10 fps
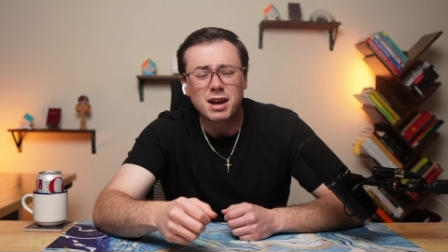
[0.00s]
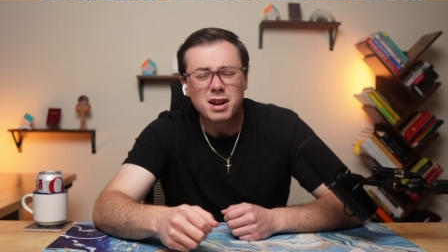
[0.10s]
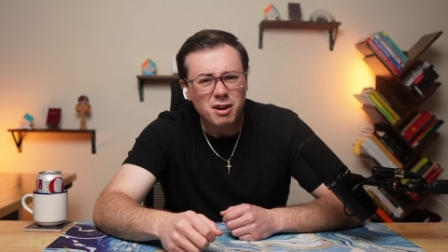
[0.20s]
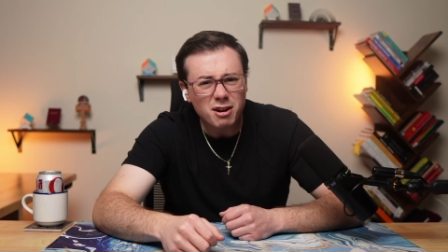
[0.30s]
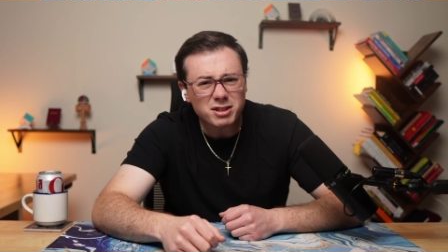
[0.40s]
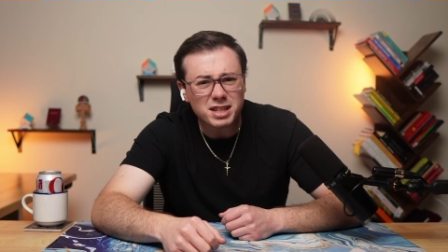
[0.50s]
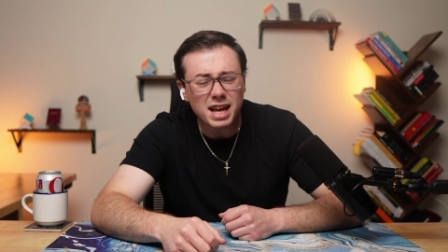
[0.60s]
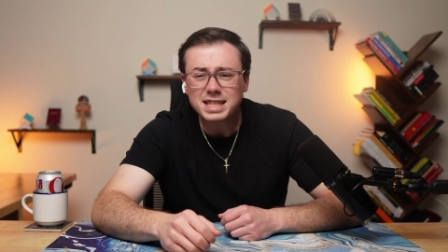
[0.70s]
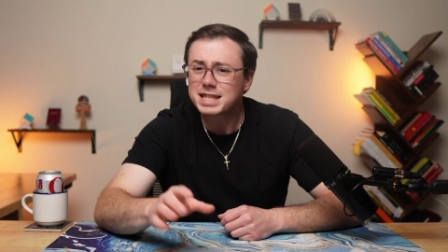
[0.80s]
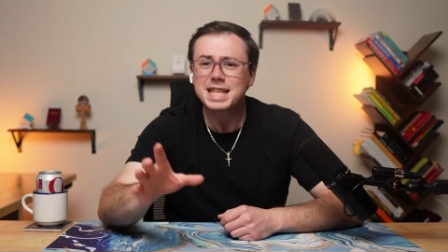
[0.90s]

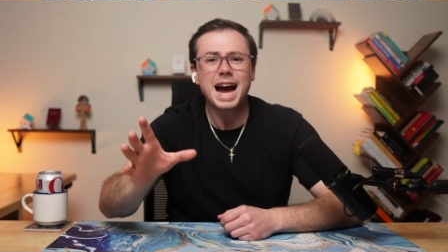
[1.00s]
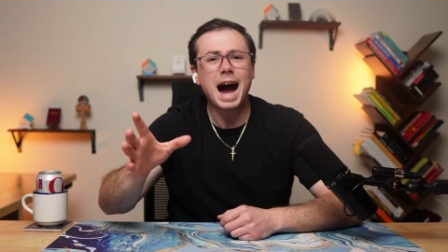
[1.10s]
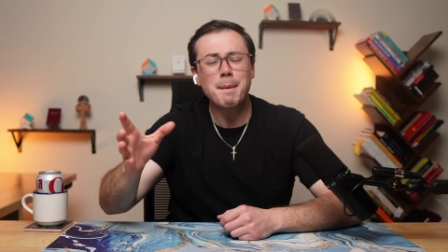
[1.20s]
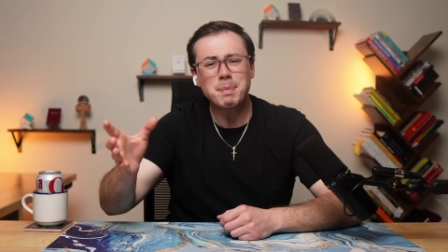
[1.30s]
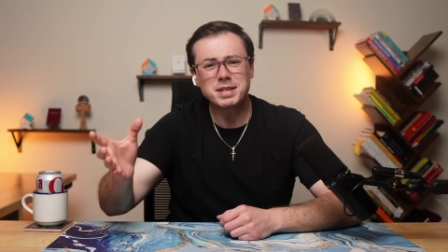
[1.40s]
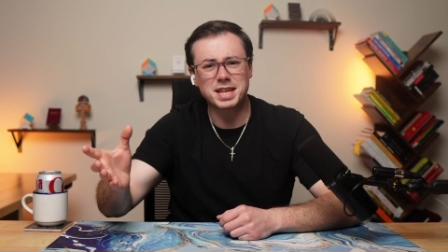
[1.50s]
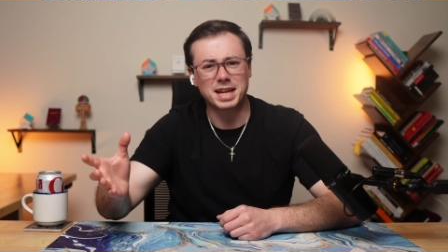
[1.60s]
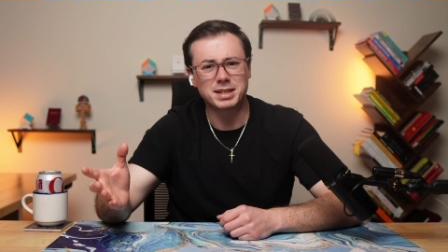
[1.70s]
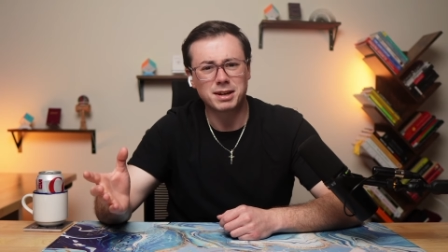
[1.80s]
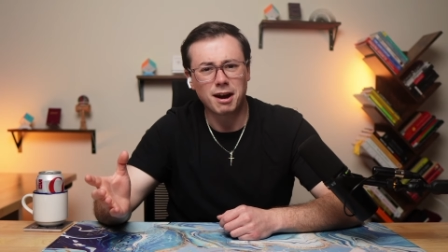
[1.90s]
It's the
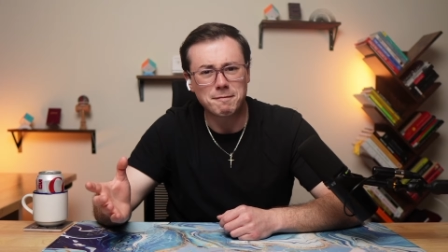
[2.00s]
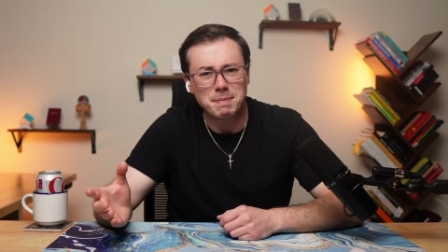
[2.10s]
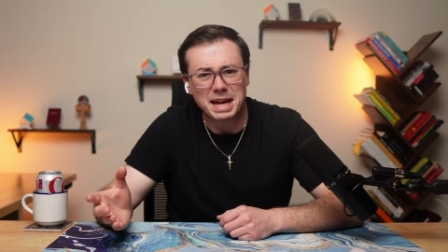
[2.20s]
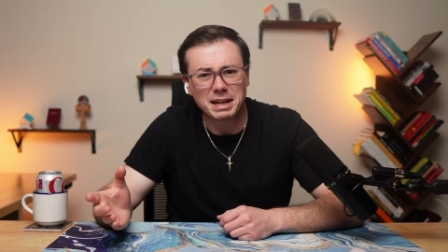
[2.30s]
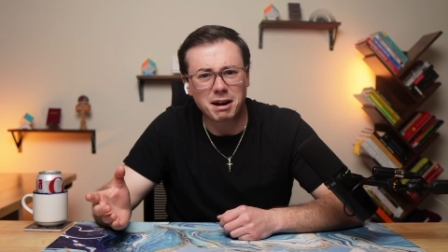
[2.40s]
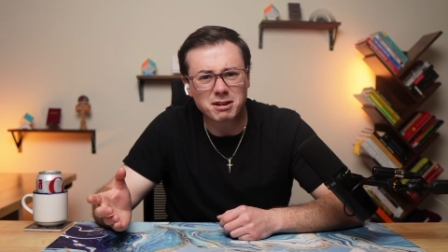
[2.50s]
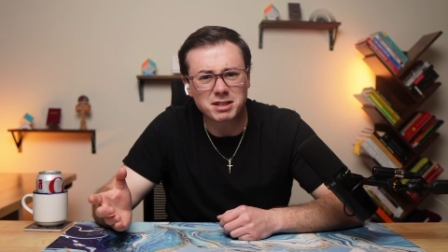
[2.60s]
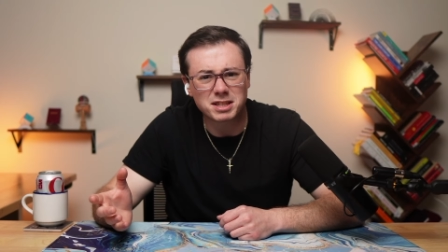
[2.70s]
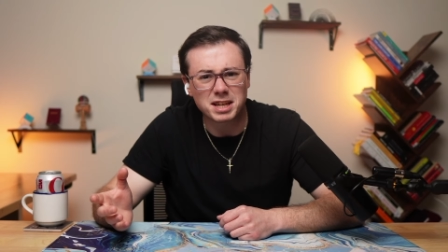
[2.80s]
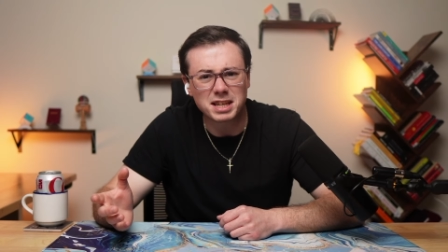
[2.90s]
opposite of being
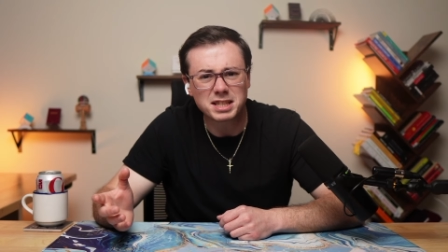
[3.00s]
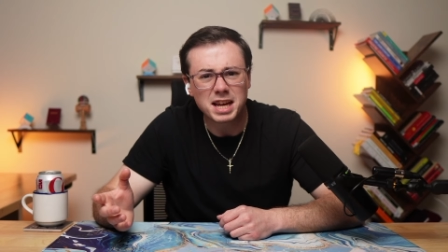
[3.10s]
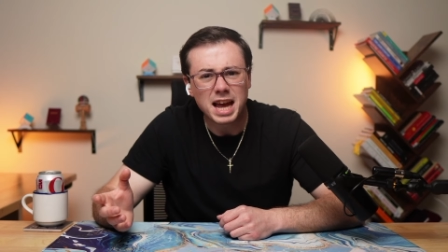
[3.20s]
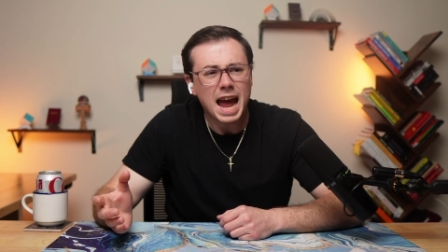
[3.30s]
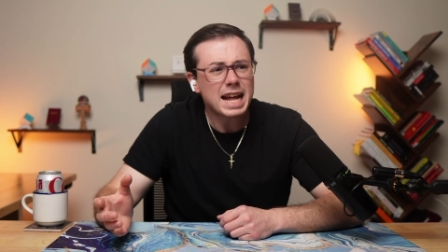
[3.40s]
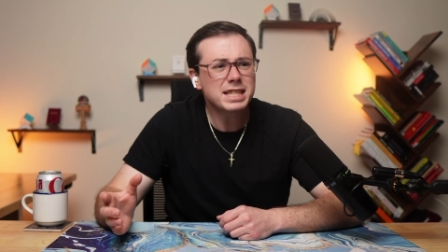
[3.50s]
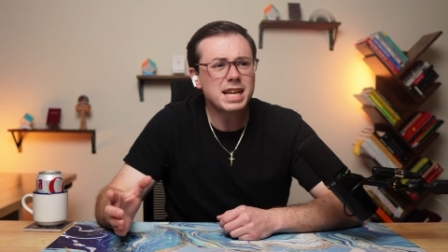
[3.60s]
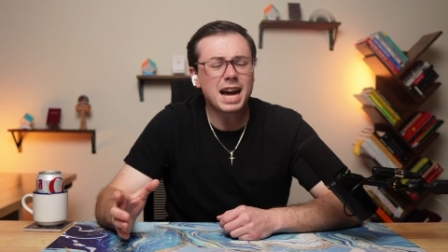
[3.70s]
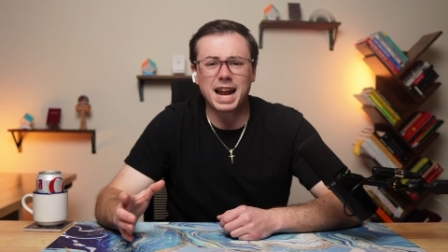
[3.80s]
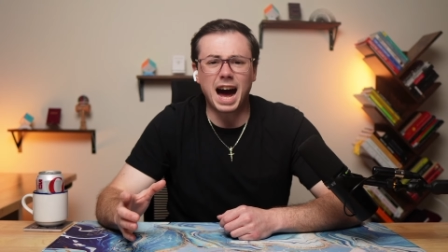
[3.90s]
narcissist. It's
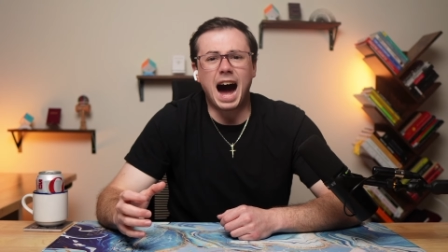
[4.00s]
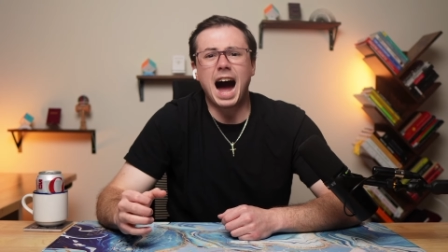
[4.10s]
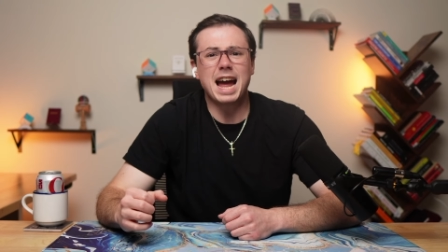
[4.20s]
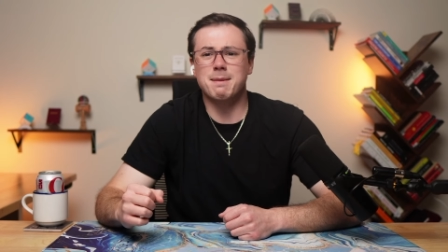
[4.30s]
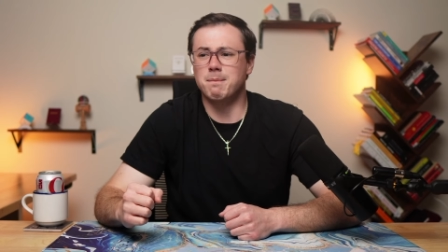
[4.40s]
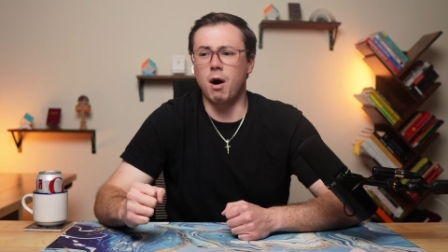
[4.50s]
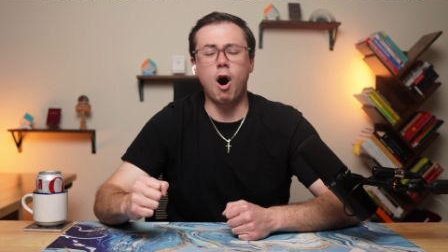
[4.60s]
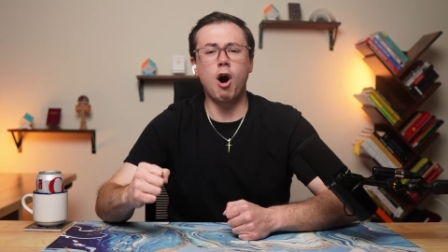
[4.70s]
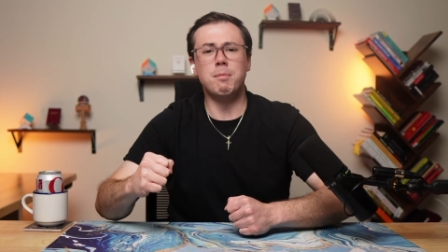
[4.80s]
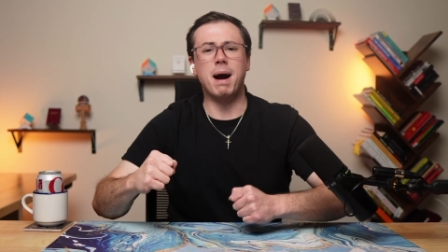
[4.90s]
not, I am
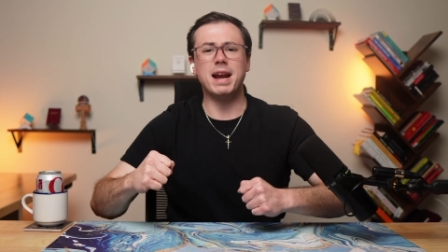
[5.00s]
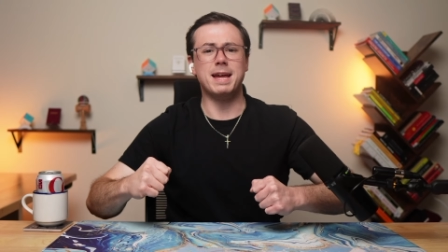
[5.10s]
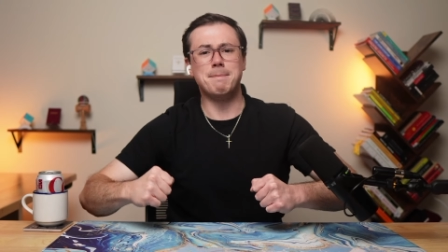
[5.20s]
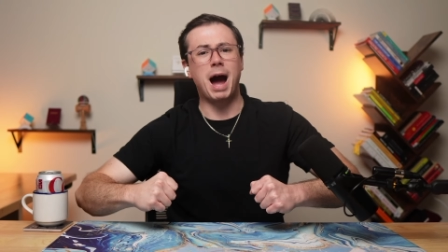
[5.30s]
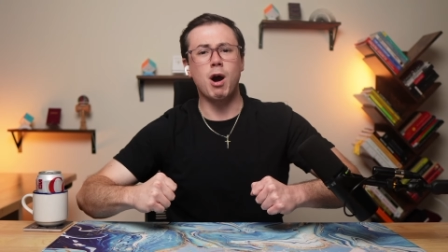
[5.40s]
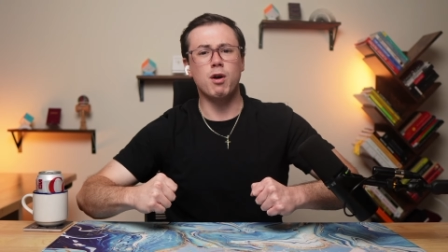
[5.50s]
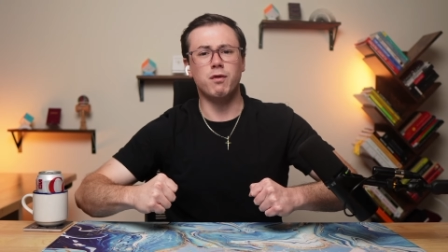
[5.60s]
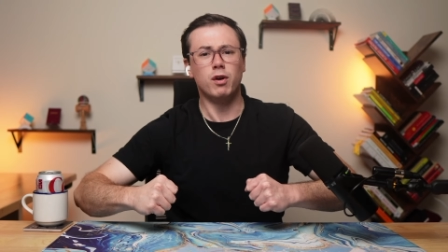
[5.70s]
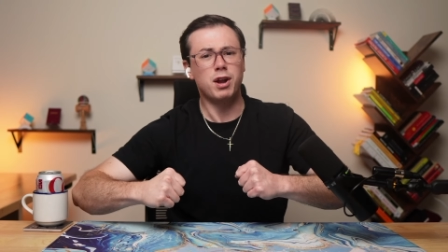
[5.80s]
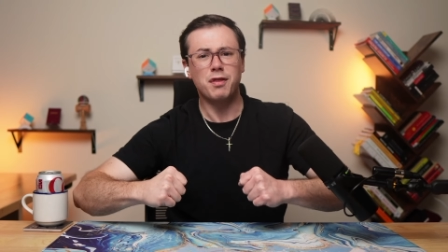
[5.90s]
almighty and
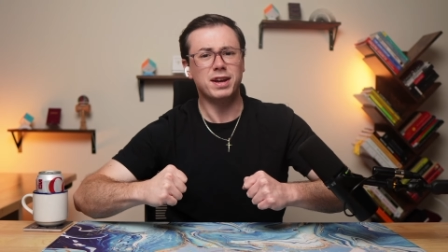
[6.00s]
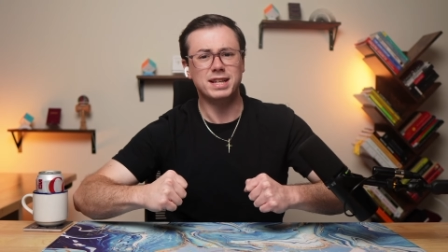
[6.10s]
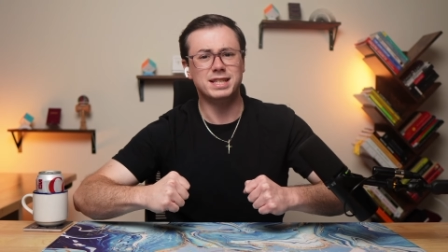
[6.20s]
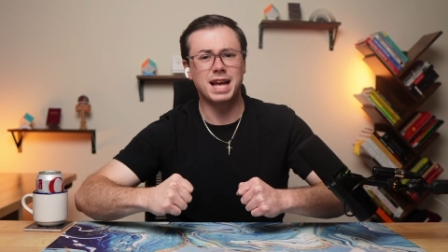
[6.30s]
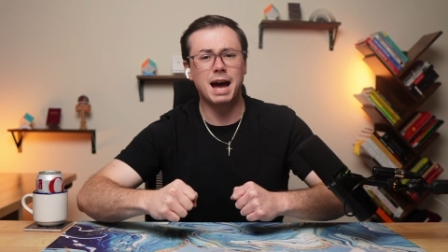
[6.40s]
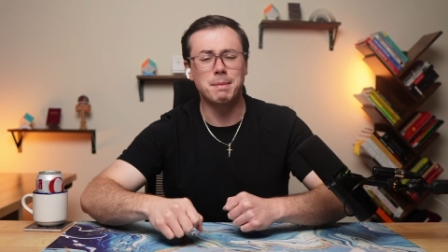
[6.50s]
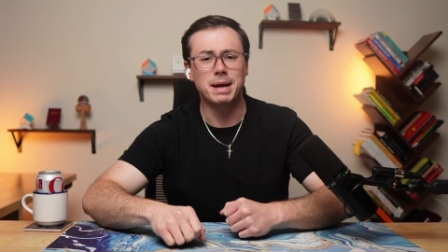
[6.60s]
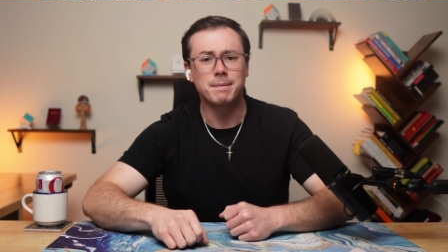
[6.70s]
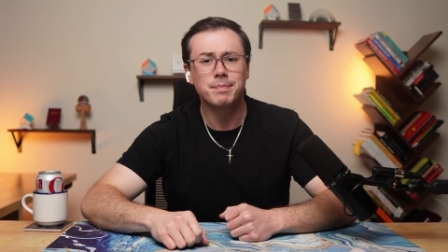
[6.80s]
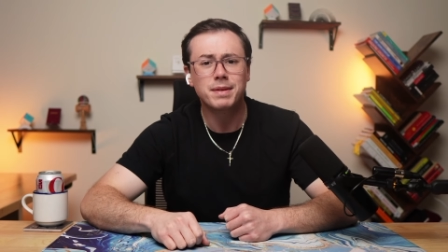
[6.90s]
powerful and nothing can stop
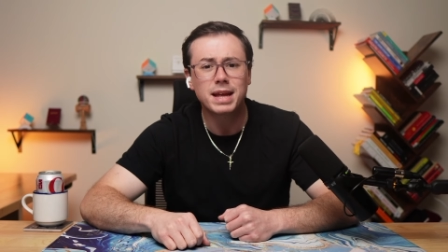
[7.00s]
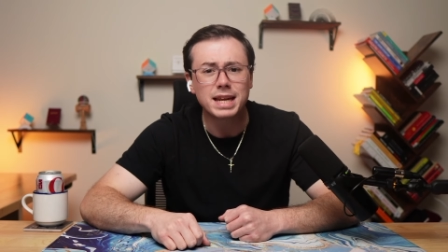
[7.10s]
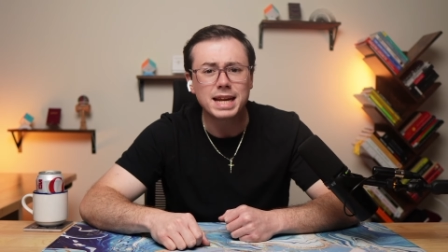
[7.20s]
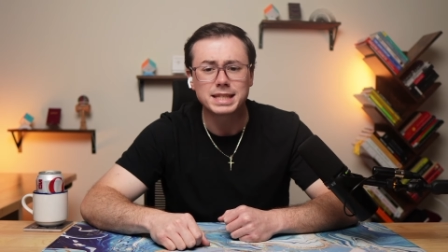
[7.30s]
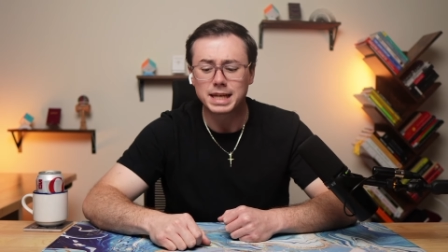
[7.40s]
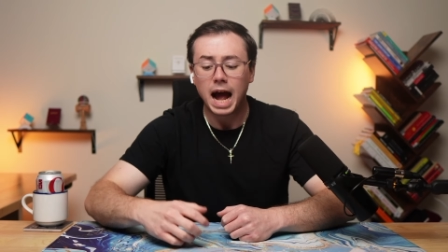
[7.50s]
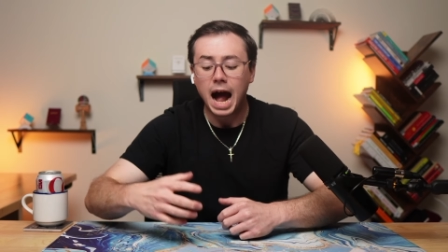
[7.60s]
me. It is,